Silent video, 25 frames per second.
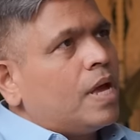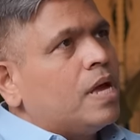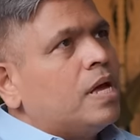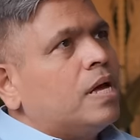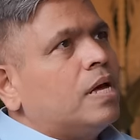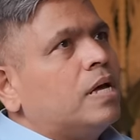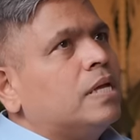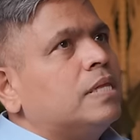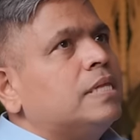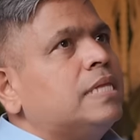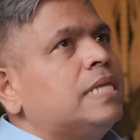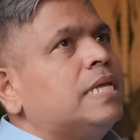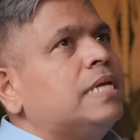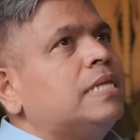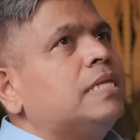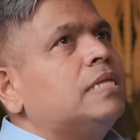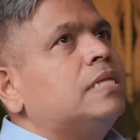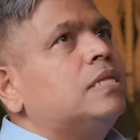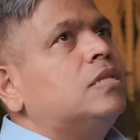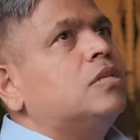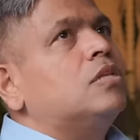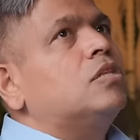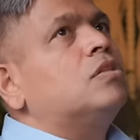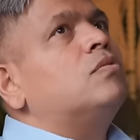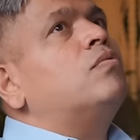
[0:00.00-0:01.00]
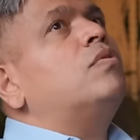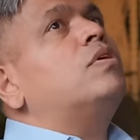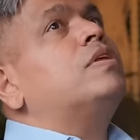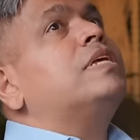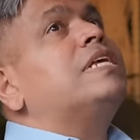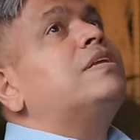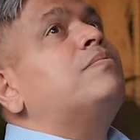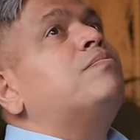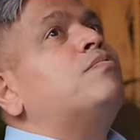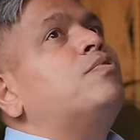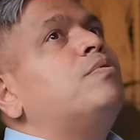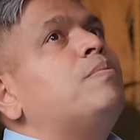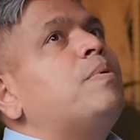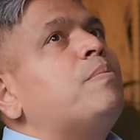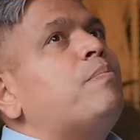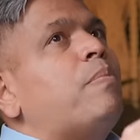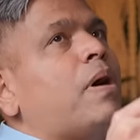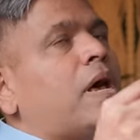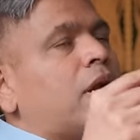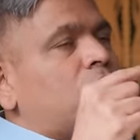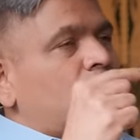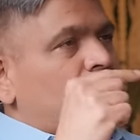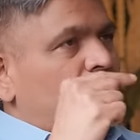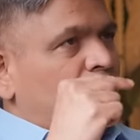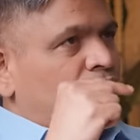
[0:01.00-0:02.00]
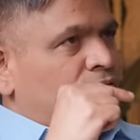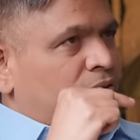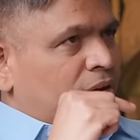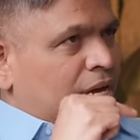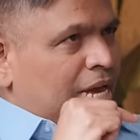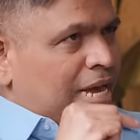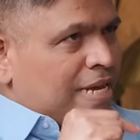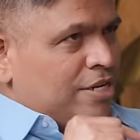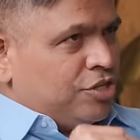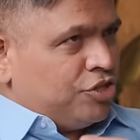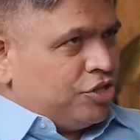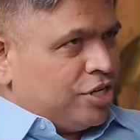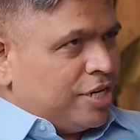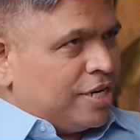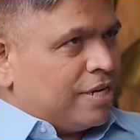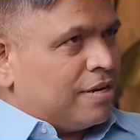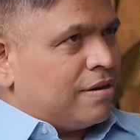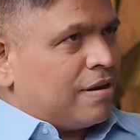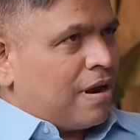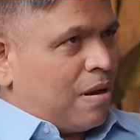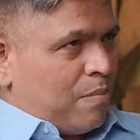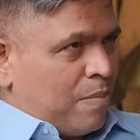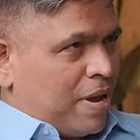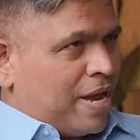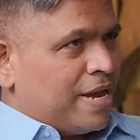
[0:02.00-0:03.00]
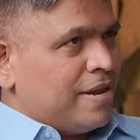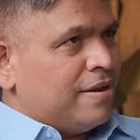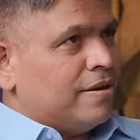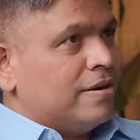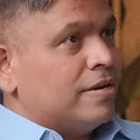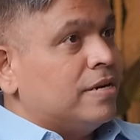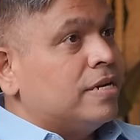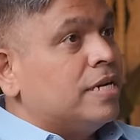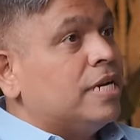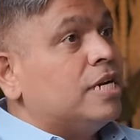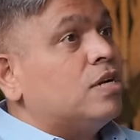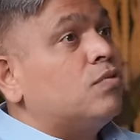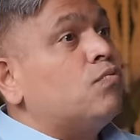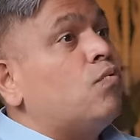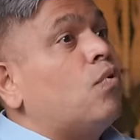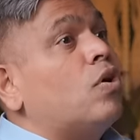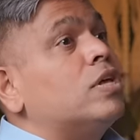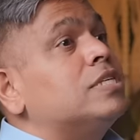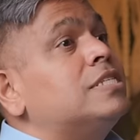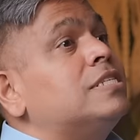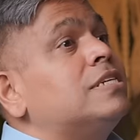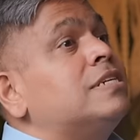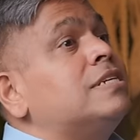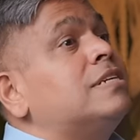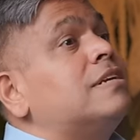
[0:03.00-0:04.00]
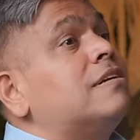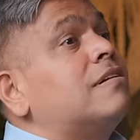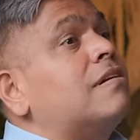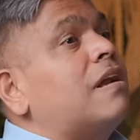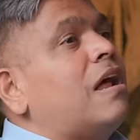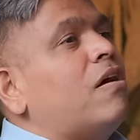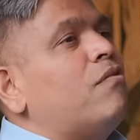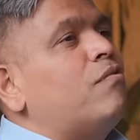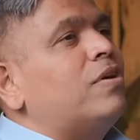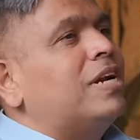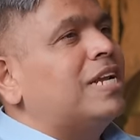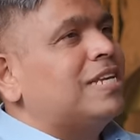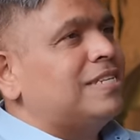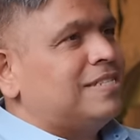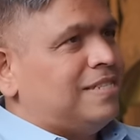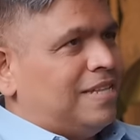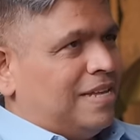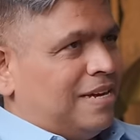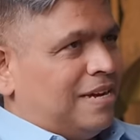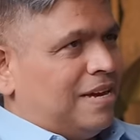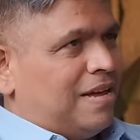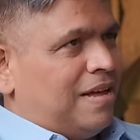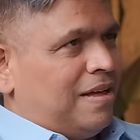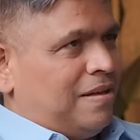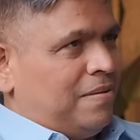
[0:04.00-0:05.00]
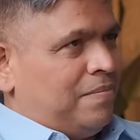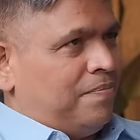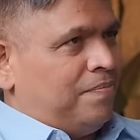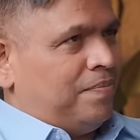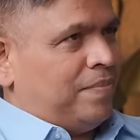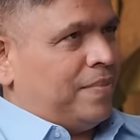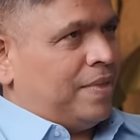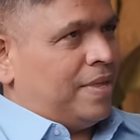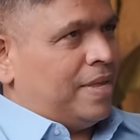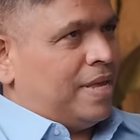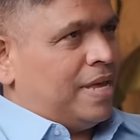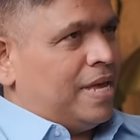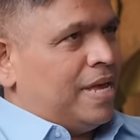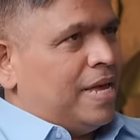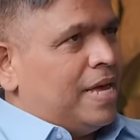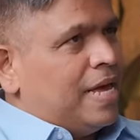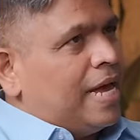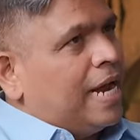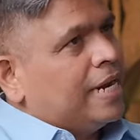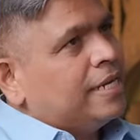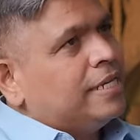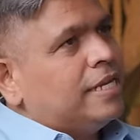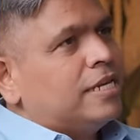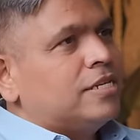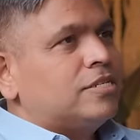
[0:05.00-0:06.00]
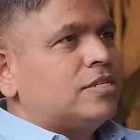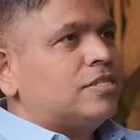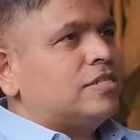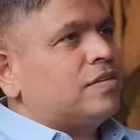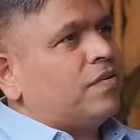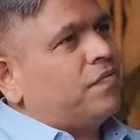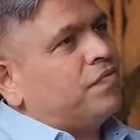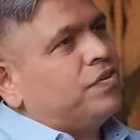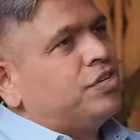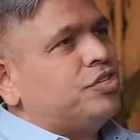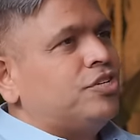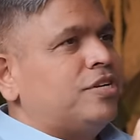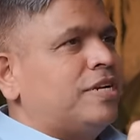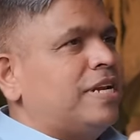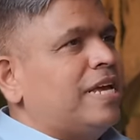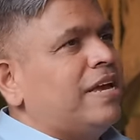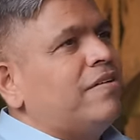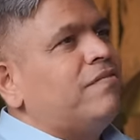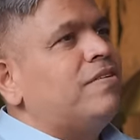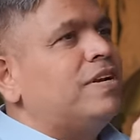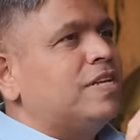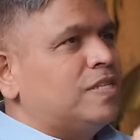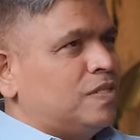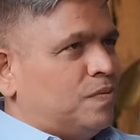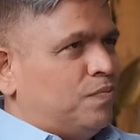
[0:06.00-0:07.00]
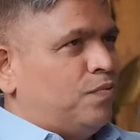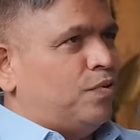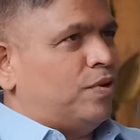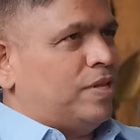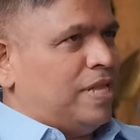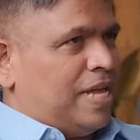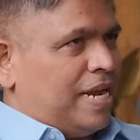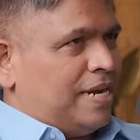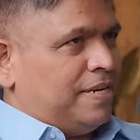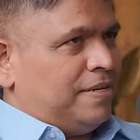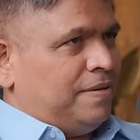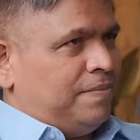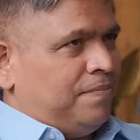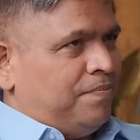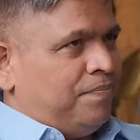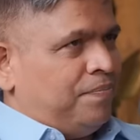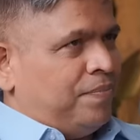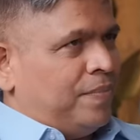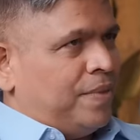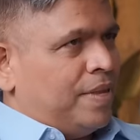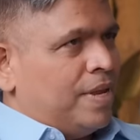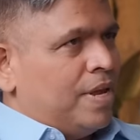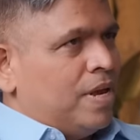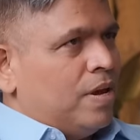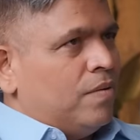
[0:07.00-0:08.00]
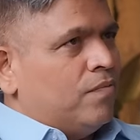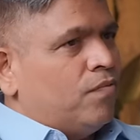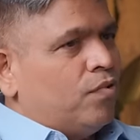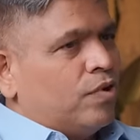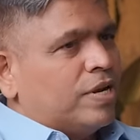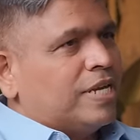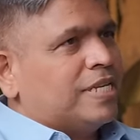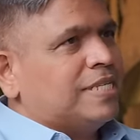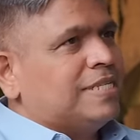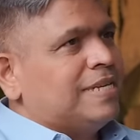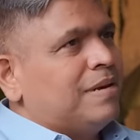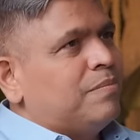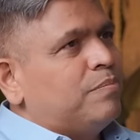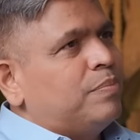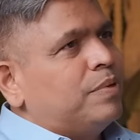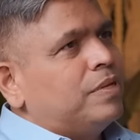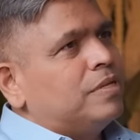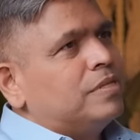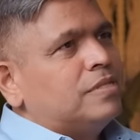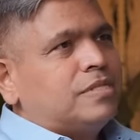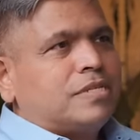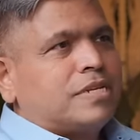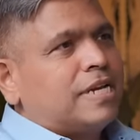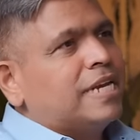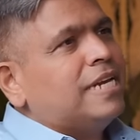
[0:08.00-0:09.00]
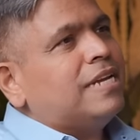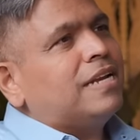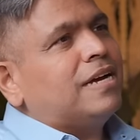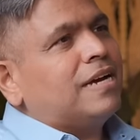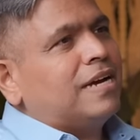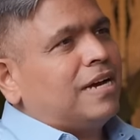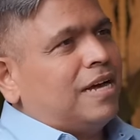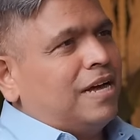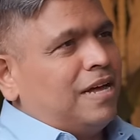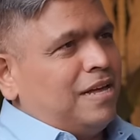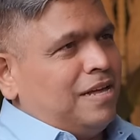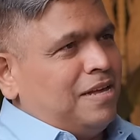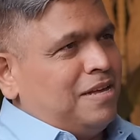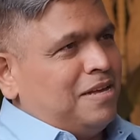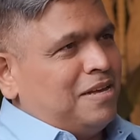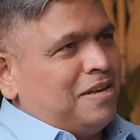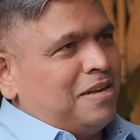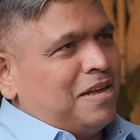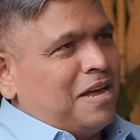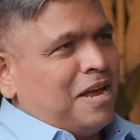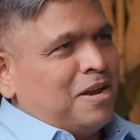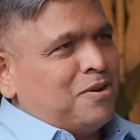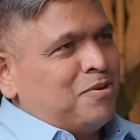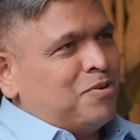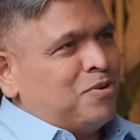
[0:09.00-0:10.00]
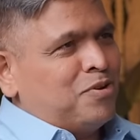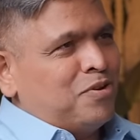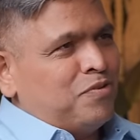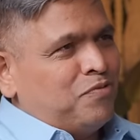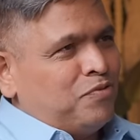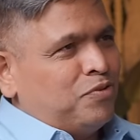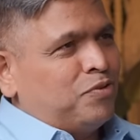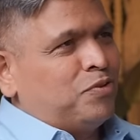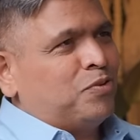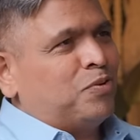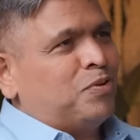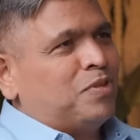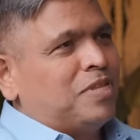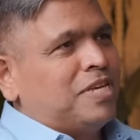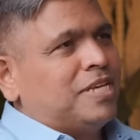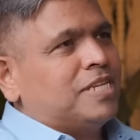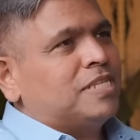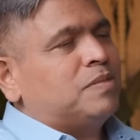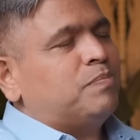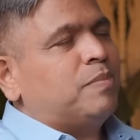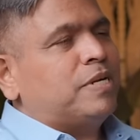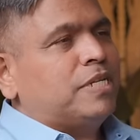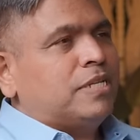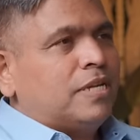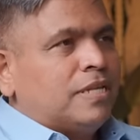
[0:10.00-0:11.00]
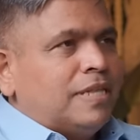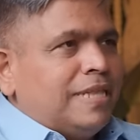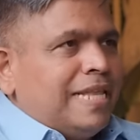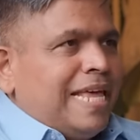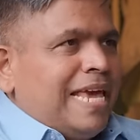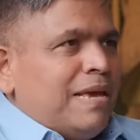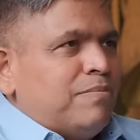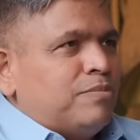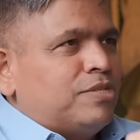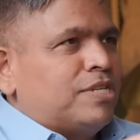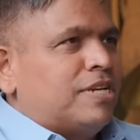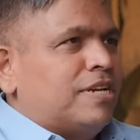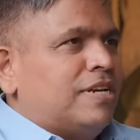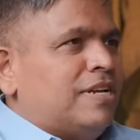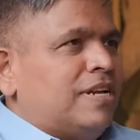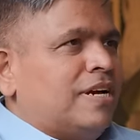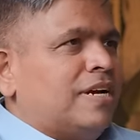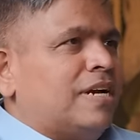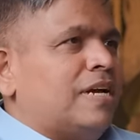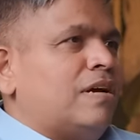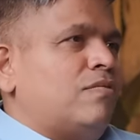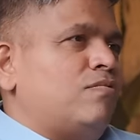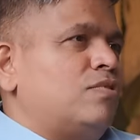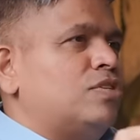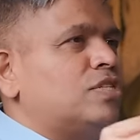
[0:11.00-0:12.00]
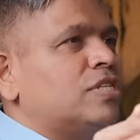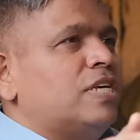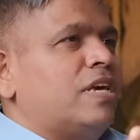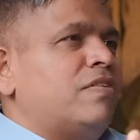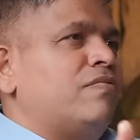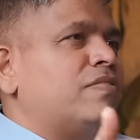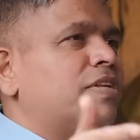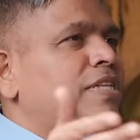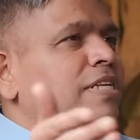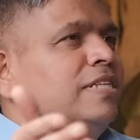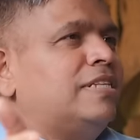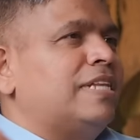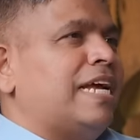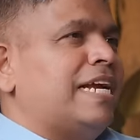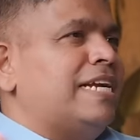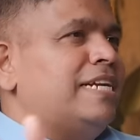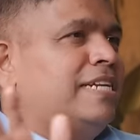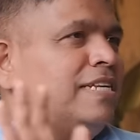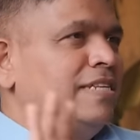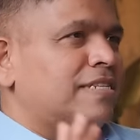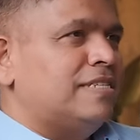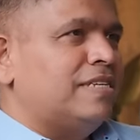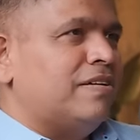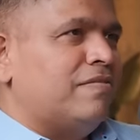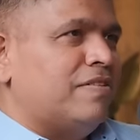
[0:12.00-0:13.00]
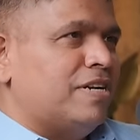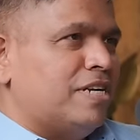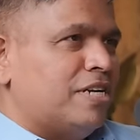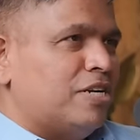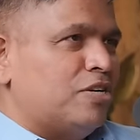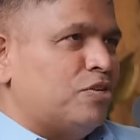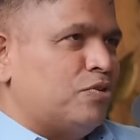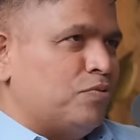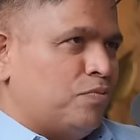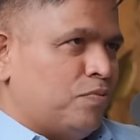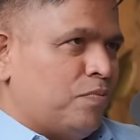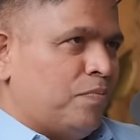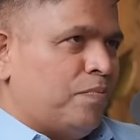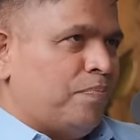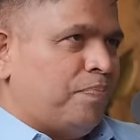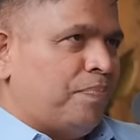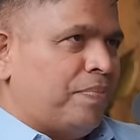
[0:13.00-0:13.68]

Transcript: Uh, no, it would be part of ancient Ramayana. It wasn't Ravana's Lanka. And there is a sufficient evidence for that. For example, Sri Lanka, I don't know if you know this, but the name Sri Lanka was given in 1972.